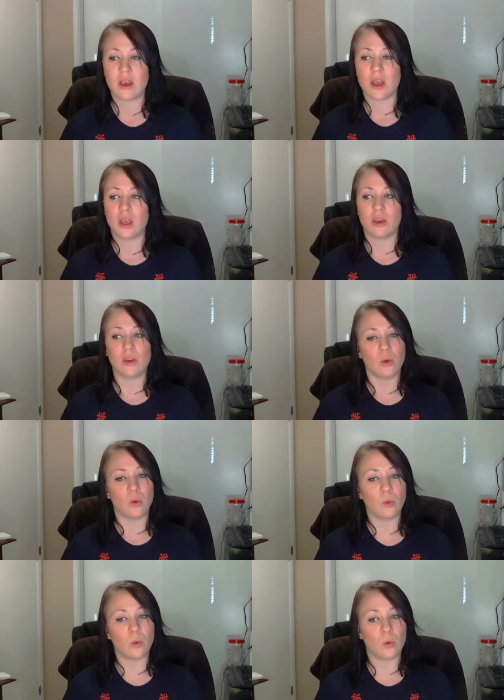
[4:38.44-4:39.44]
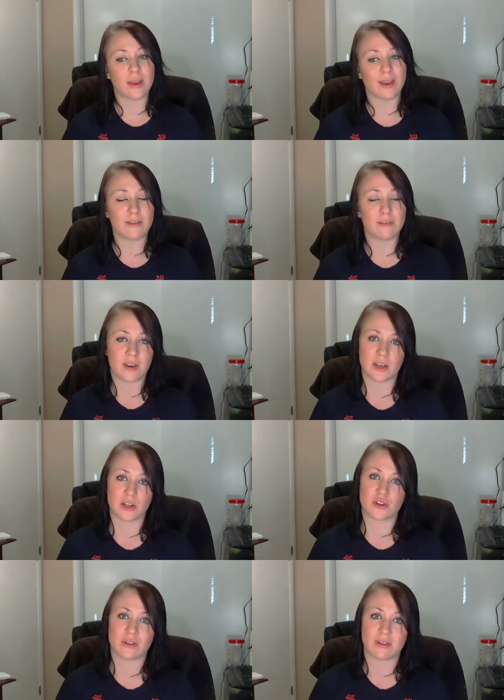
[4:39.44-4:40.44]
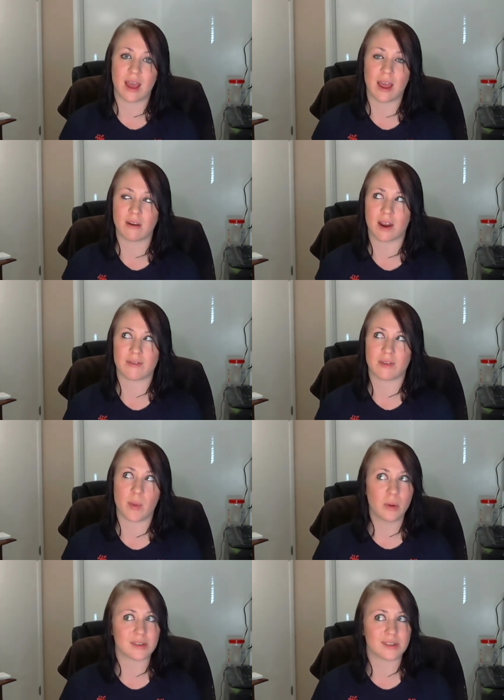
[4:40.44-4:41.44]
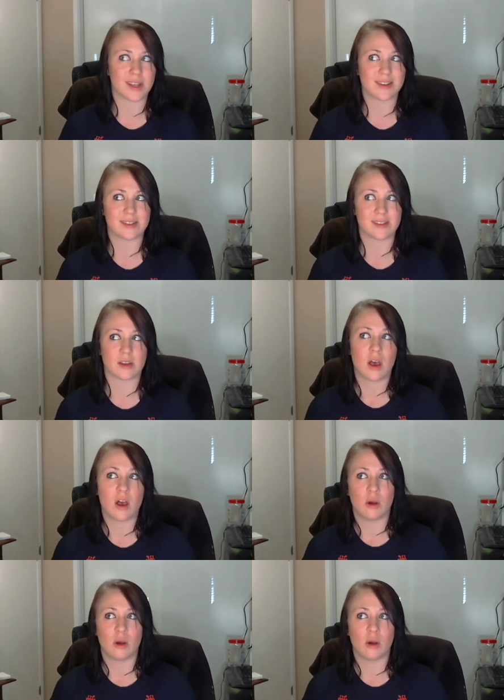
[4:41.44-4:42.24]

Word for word: you can fish and not have the bonuses.